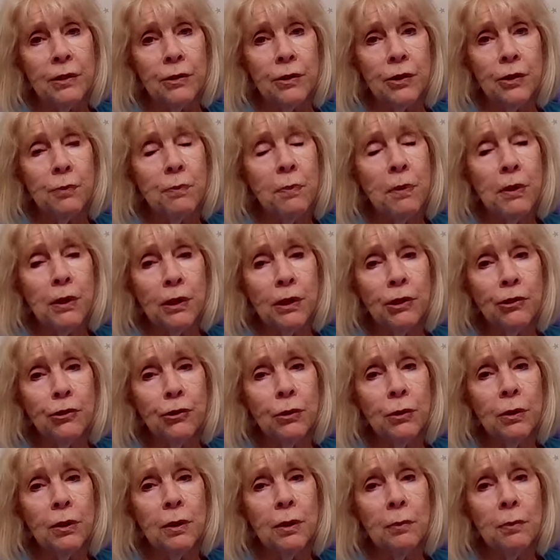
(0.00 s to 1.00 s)

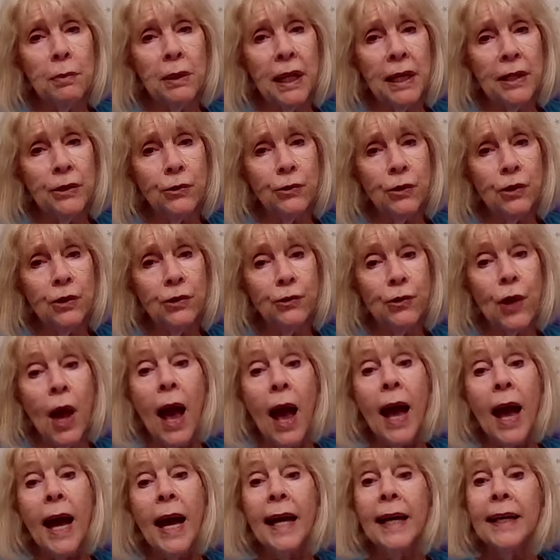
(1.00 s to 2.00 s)
spiritual blessings,
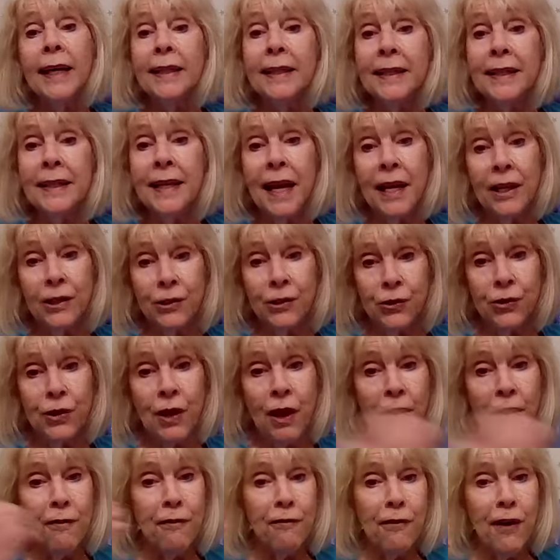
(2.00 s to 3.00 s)
and
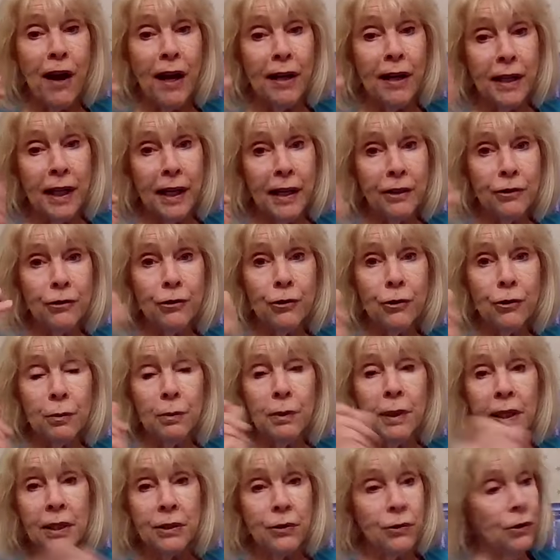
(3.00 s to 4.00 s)
yes,
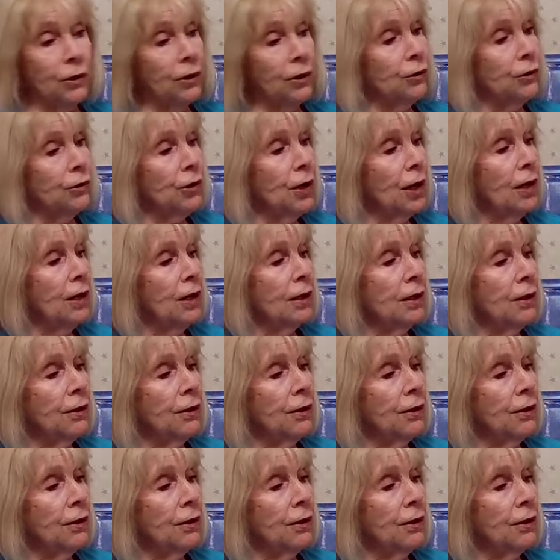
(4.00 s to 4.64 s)
financial blessings.